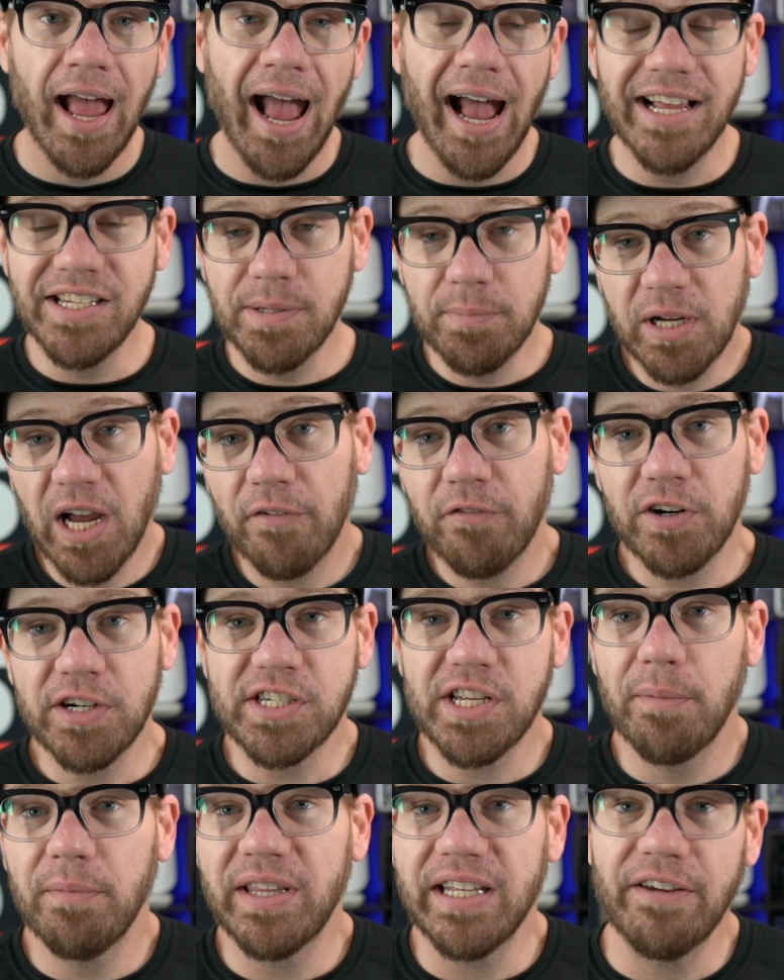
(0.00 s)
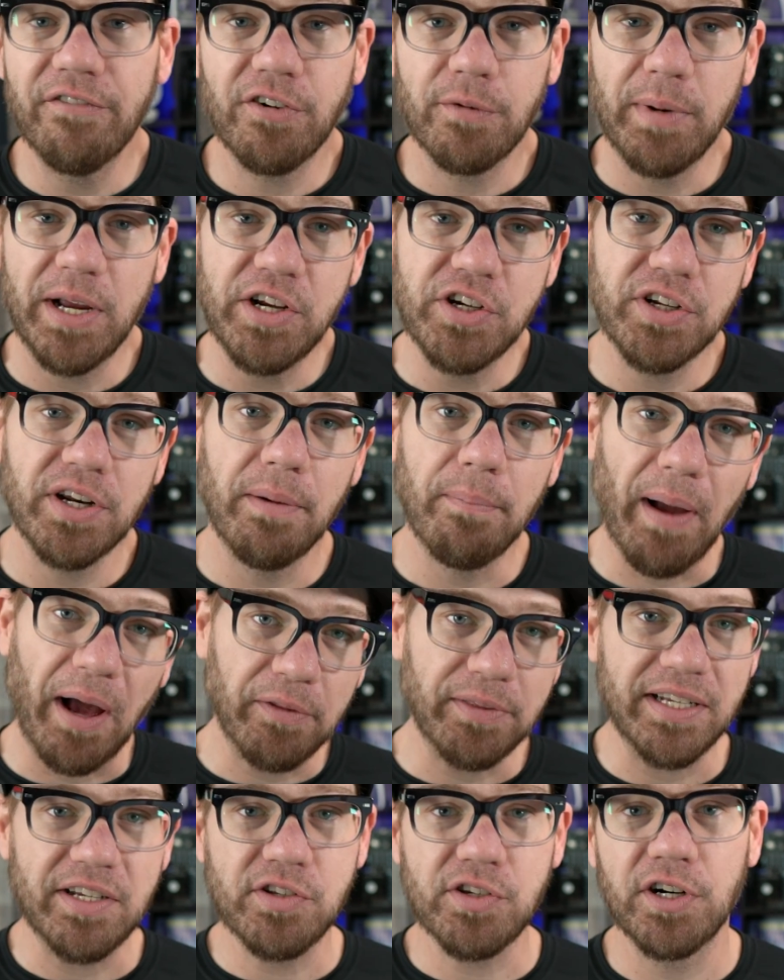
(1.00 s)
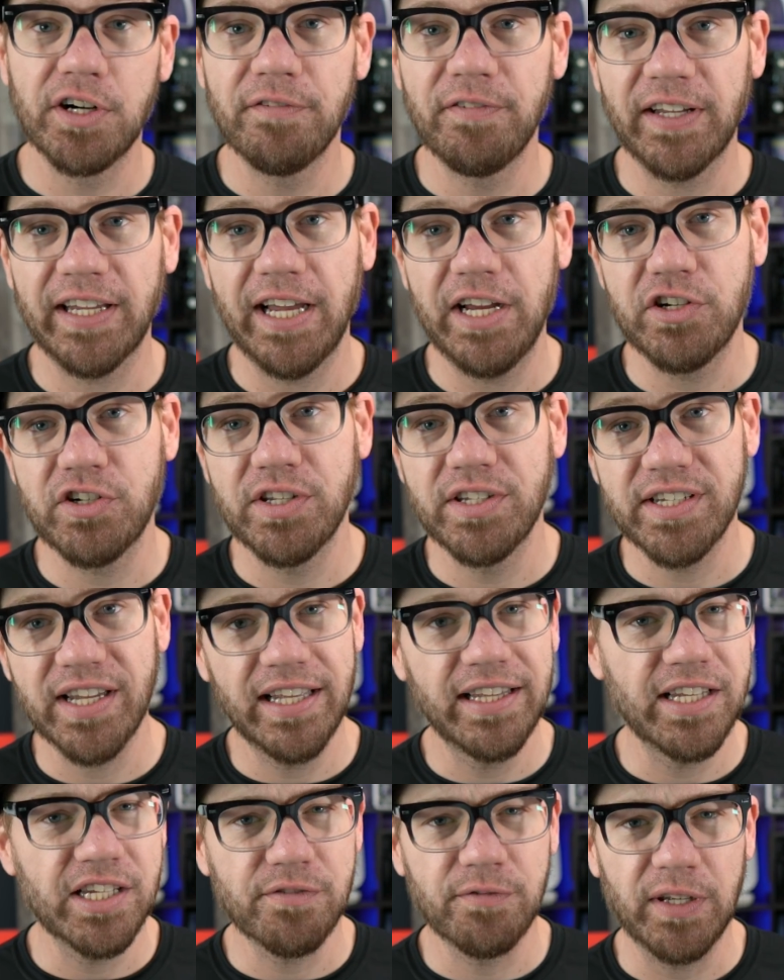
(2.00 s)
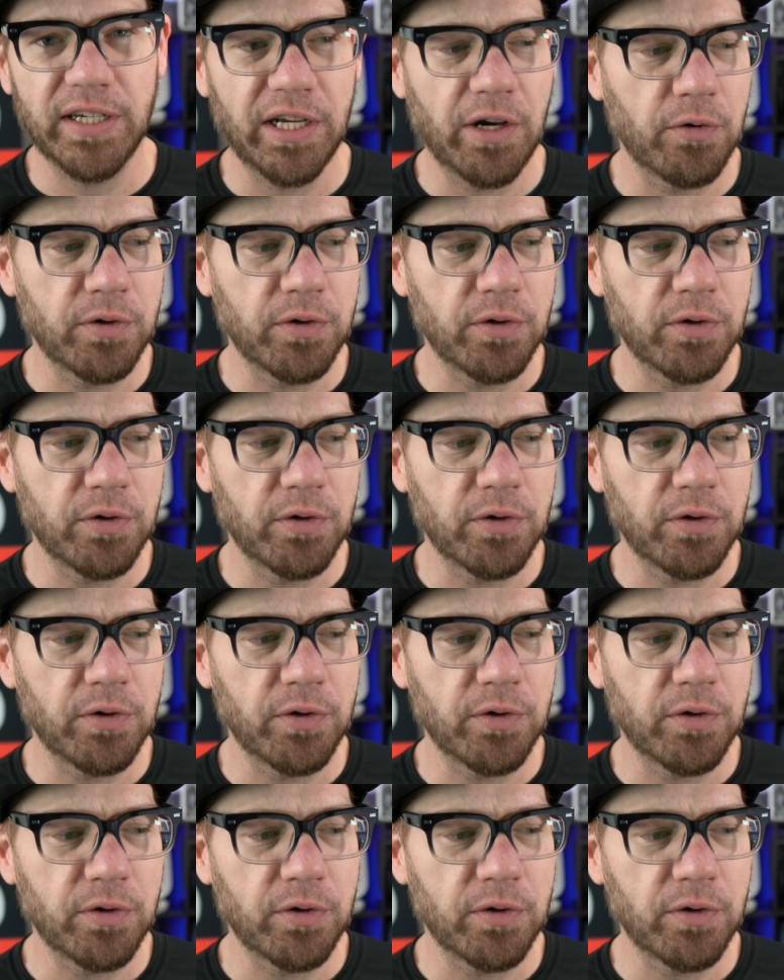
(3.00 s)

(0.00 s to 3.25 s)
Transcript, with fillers: As I'm covering some of the information about these certifications in this video,